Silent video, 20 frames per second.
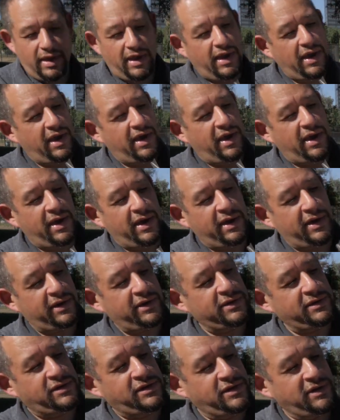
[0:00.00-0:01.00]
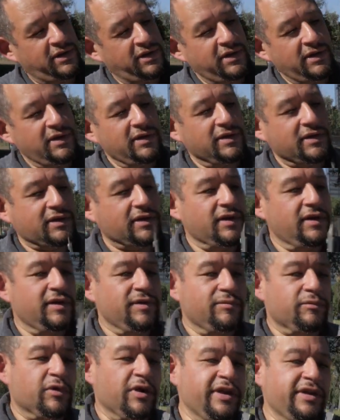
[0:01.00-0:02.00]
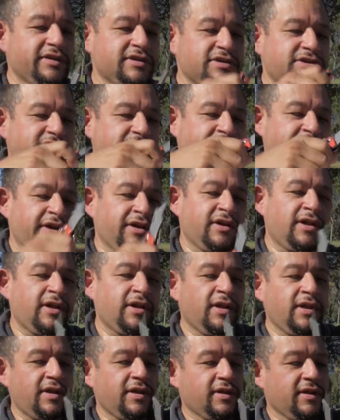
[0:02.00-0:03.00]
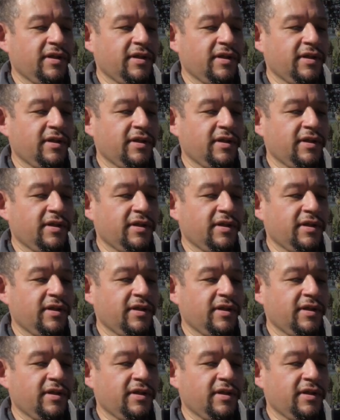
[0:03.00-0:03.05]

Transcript: And break the seal.